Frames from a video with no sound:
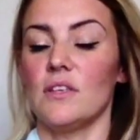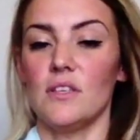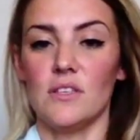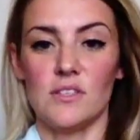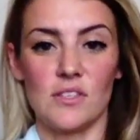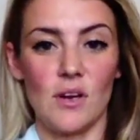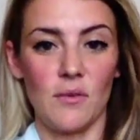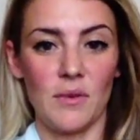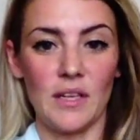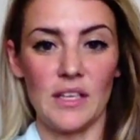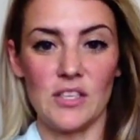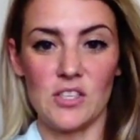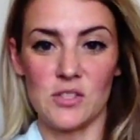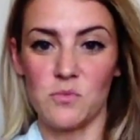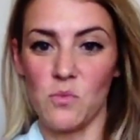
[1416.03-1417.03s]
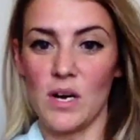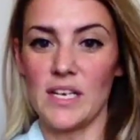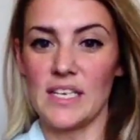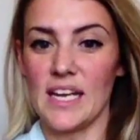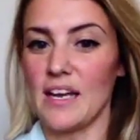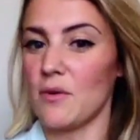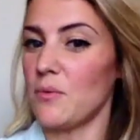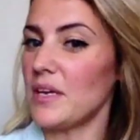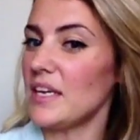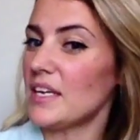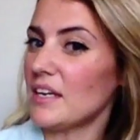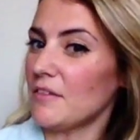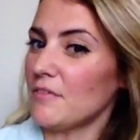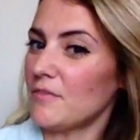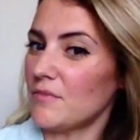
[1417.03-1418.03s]
so really just one day a week
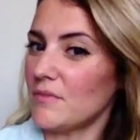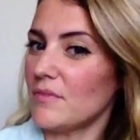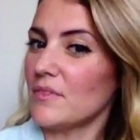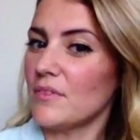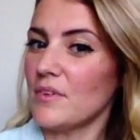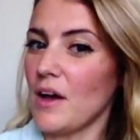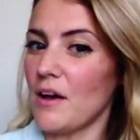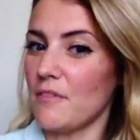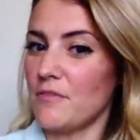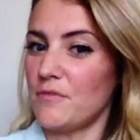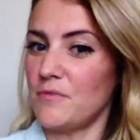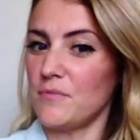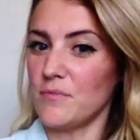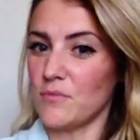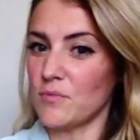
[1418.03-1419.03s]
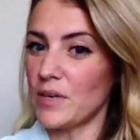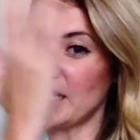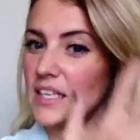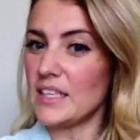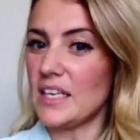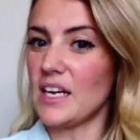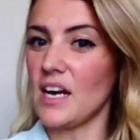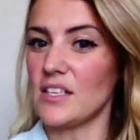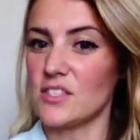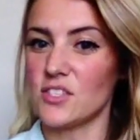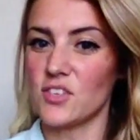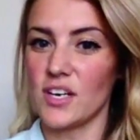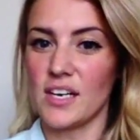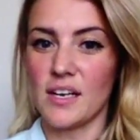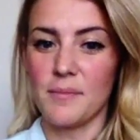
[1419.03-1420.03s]
of really
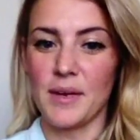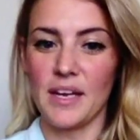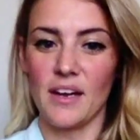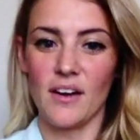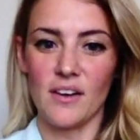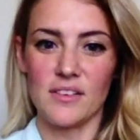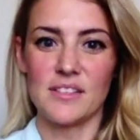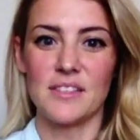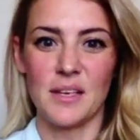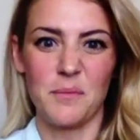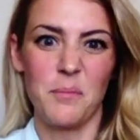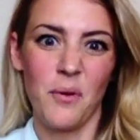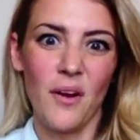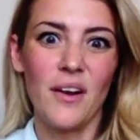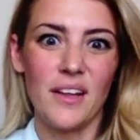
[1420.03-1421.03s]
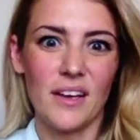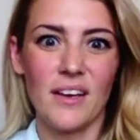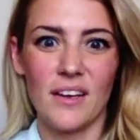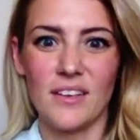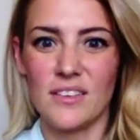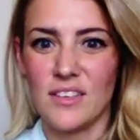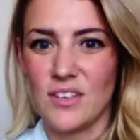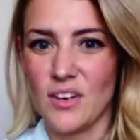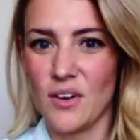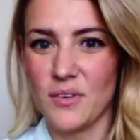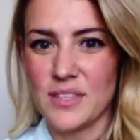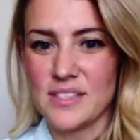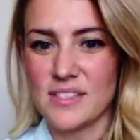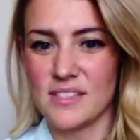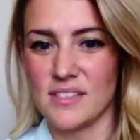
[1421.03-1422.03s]
concentrating on my hair is like pretty good. You know,
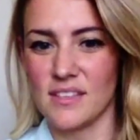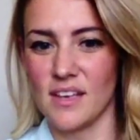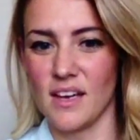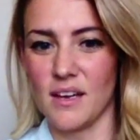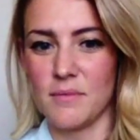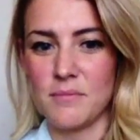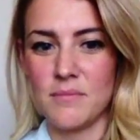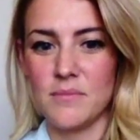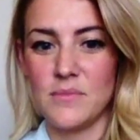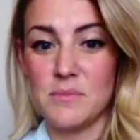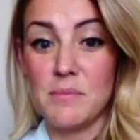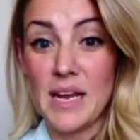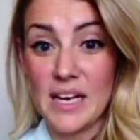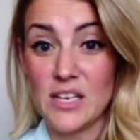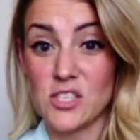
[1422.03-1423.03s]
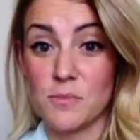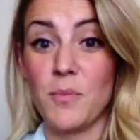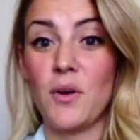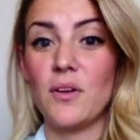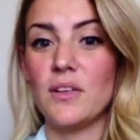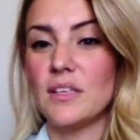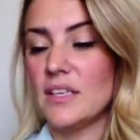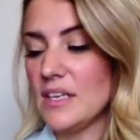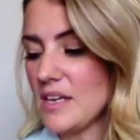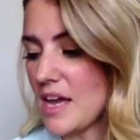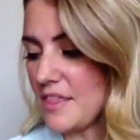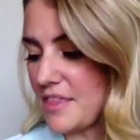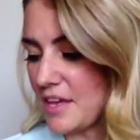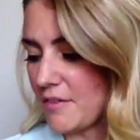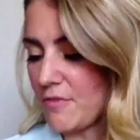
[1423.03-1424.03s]
it's manageable, I
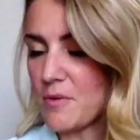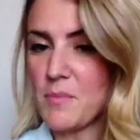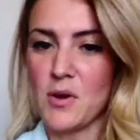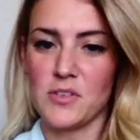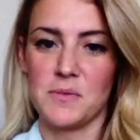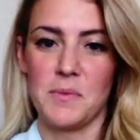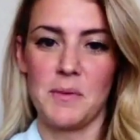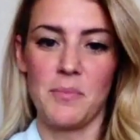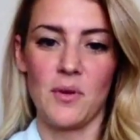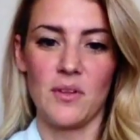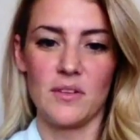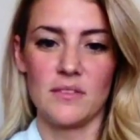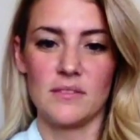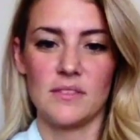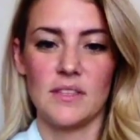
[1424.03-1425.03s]
think, for most people.